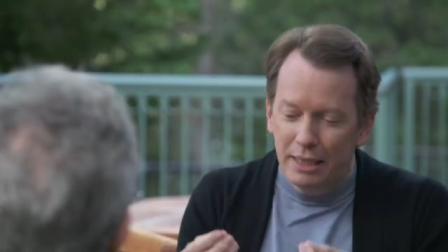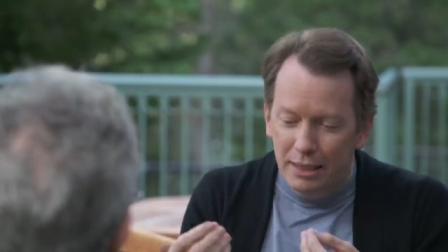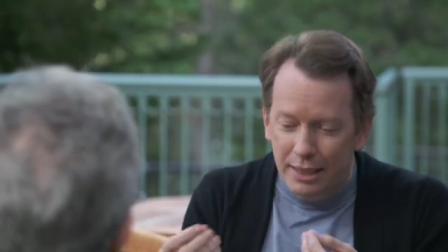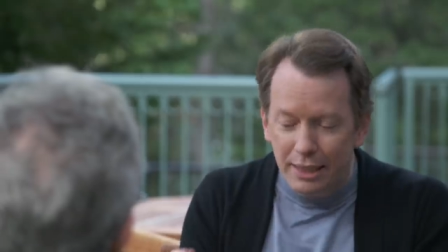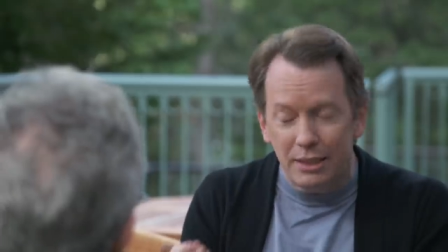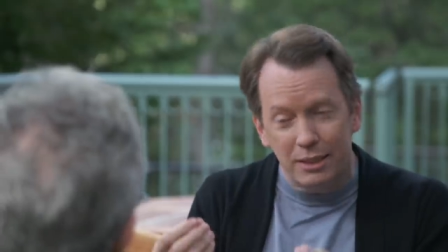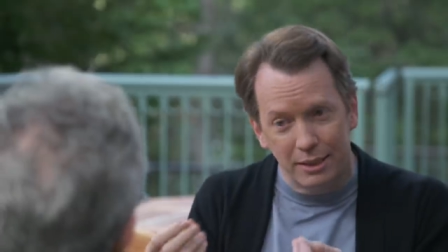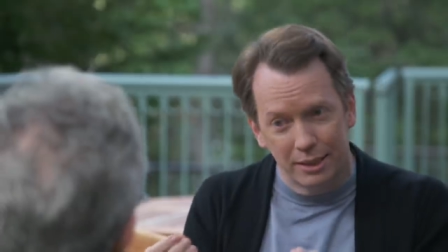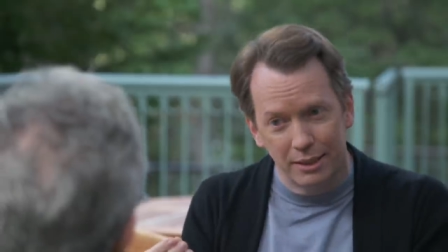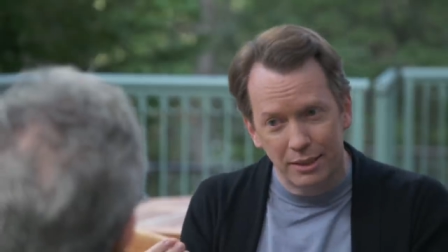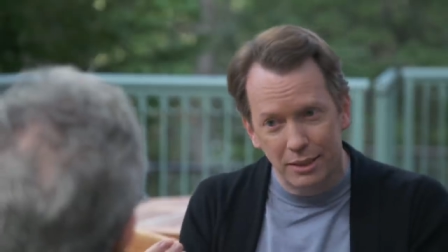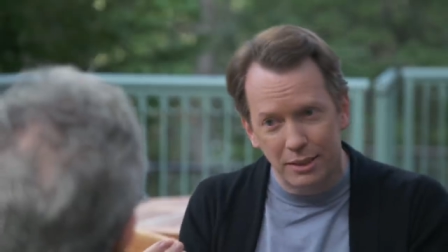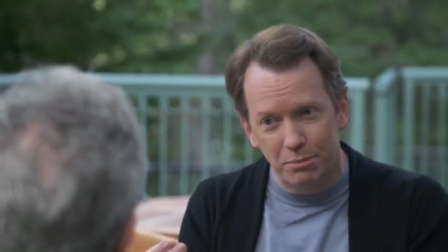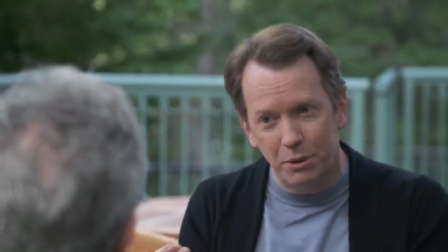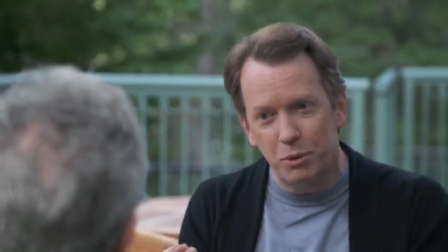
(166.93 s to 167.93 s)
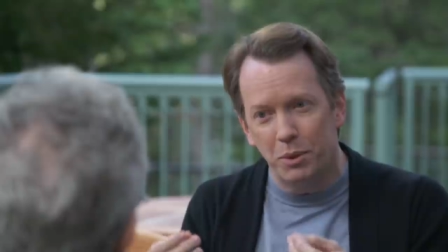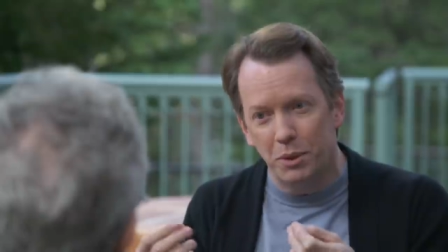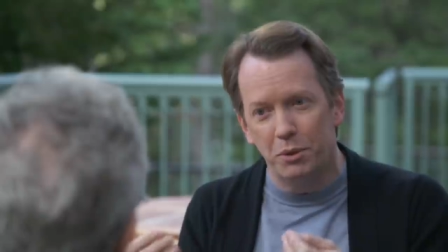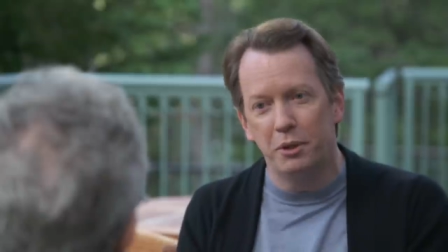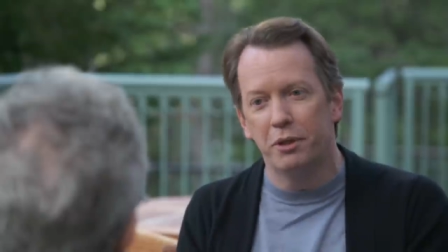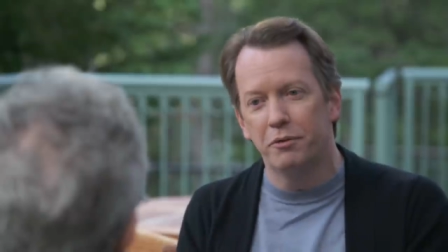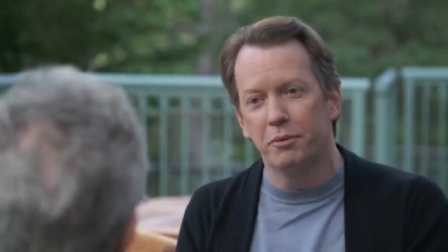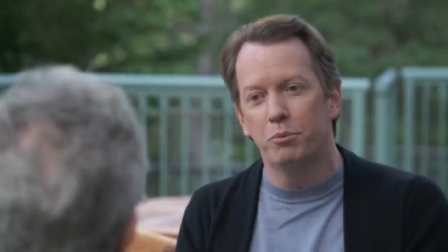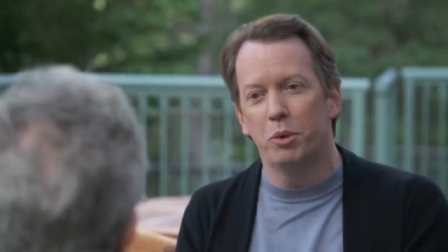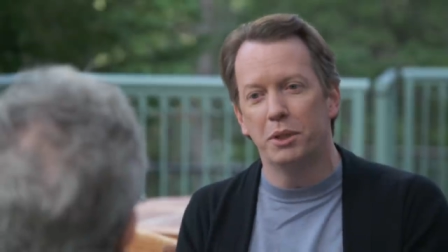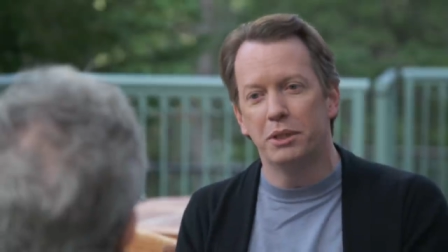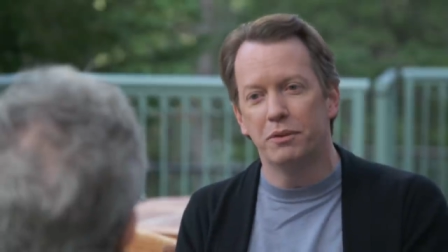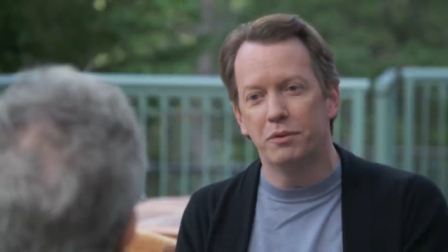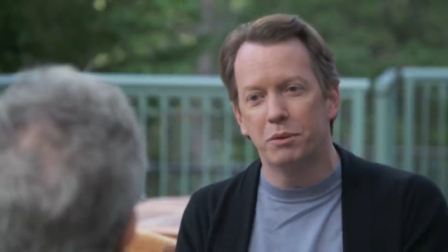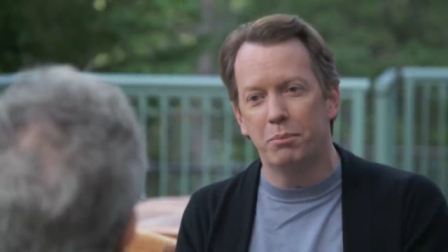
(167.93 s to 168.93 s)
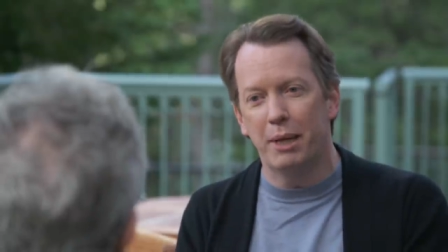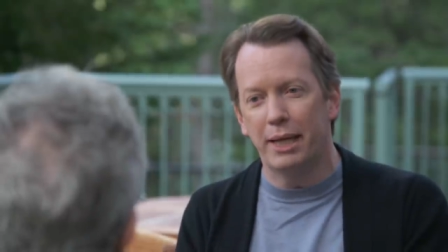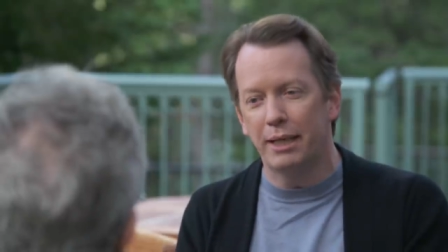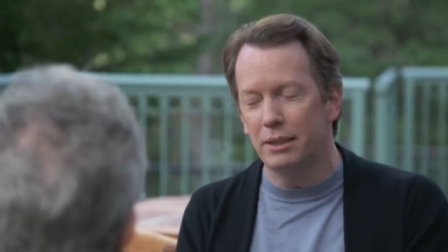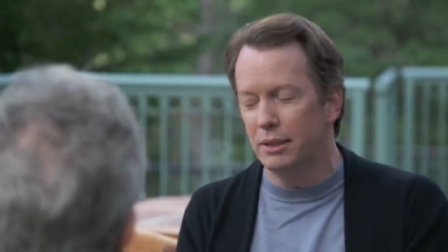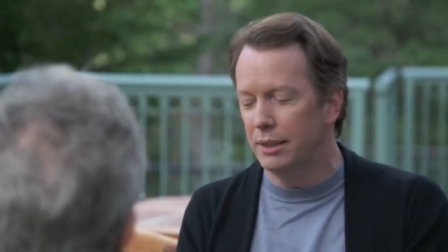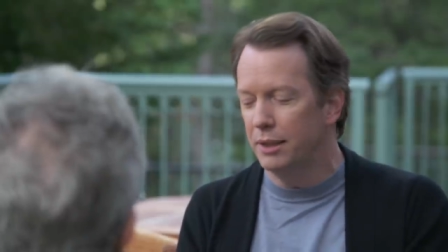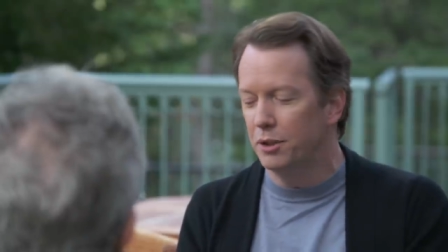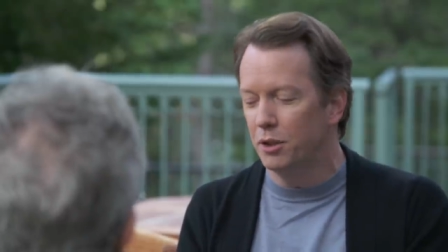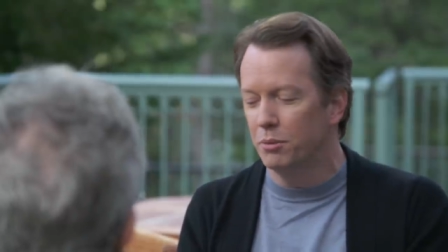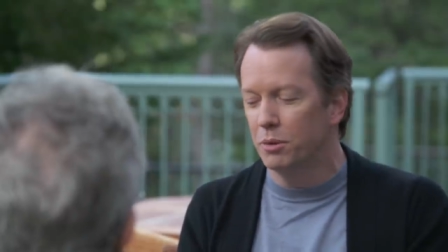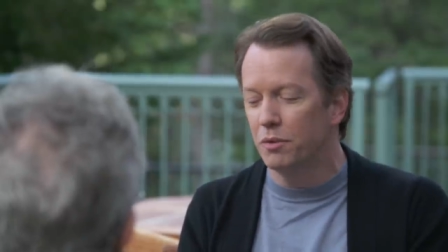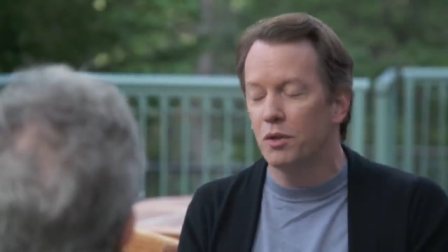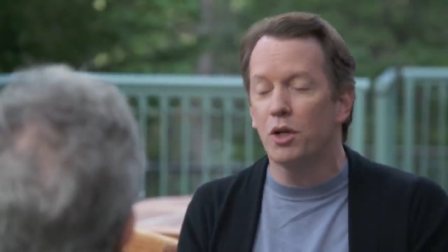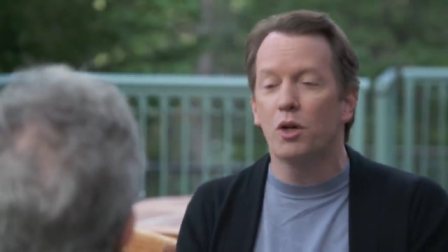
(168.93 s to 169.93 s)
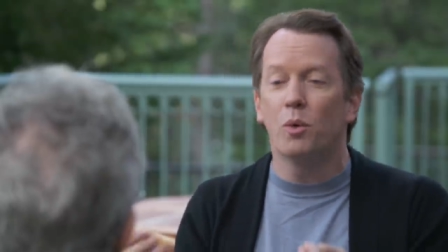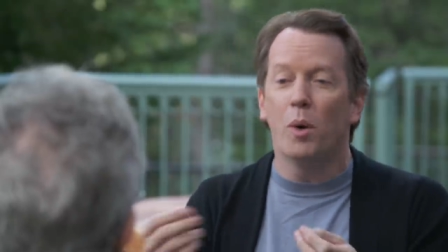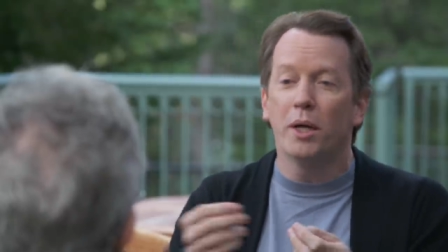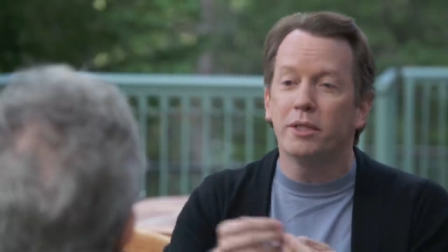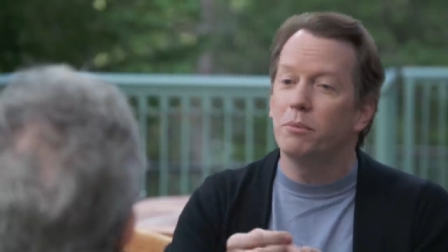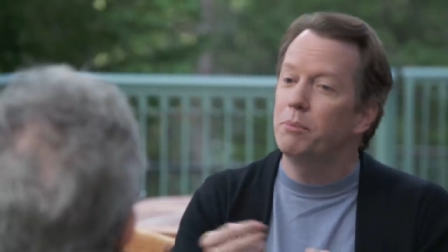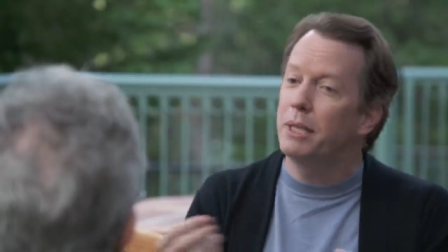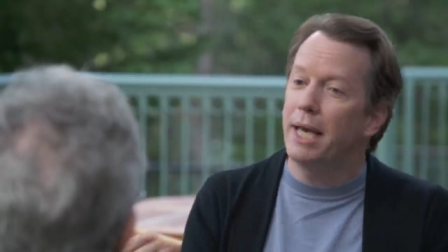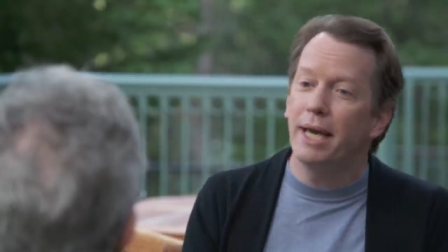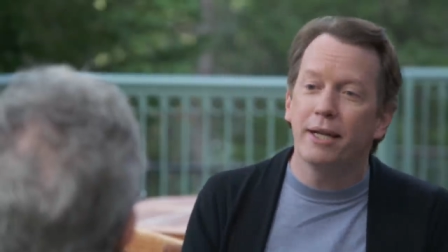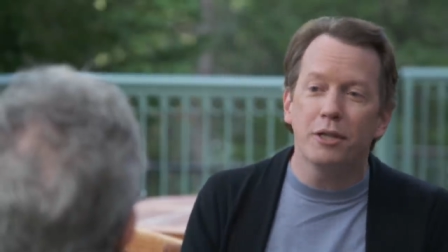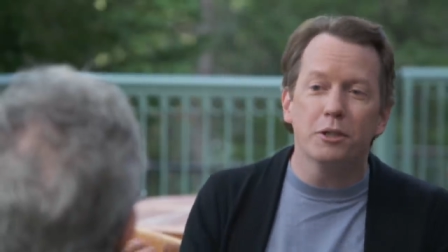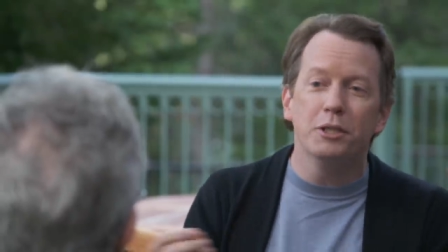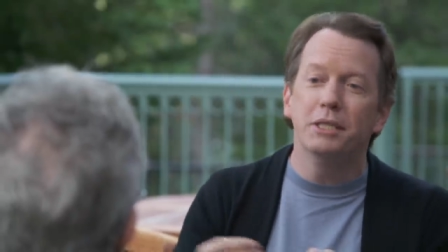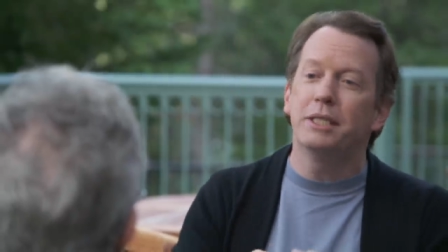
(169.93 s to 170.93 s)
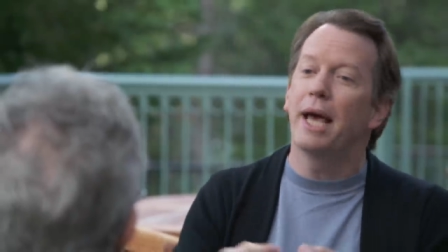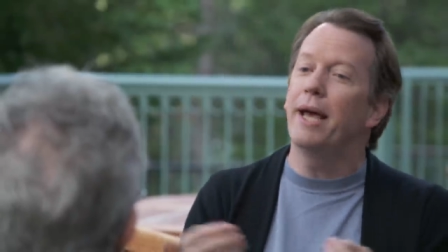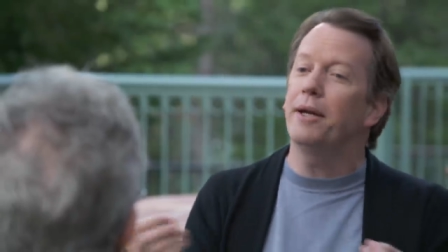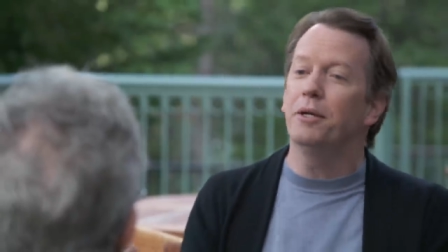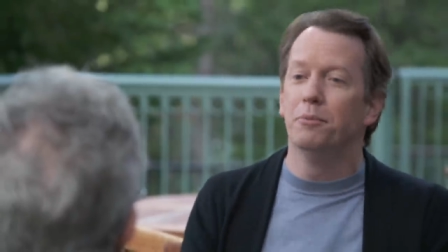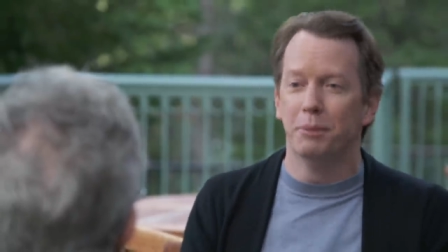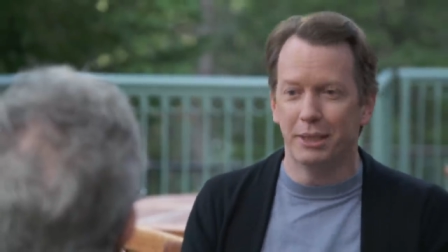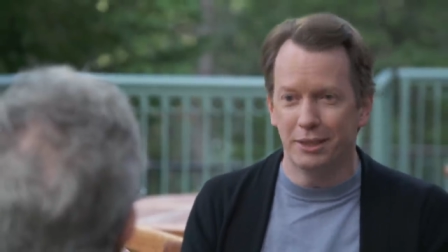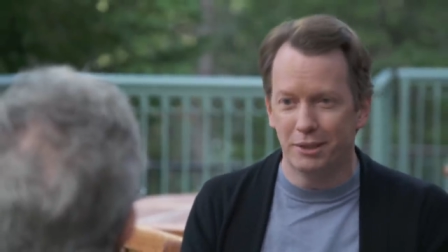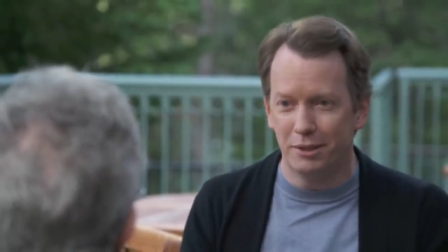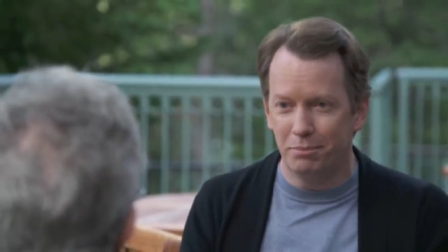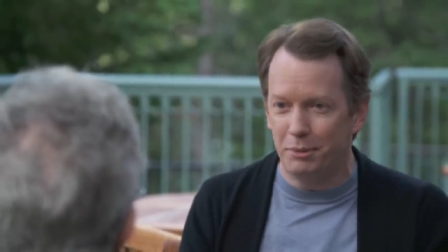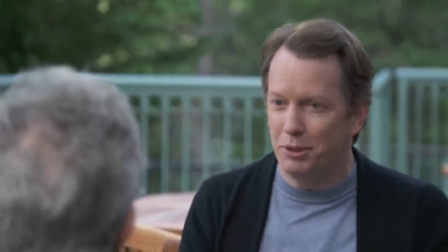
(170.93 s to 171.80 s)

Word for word: distance between two different points of space in terms of the quantum mechanical entanglement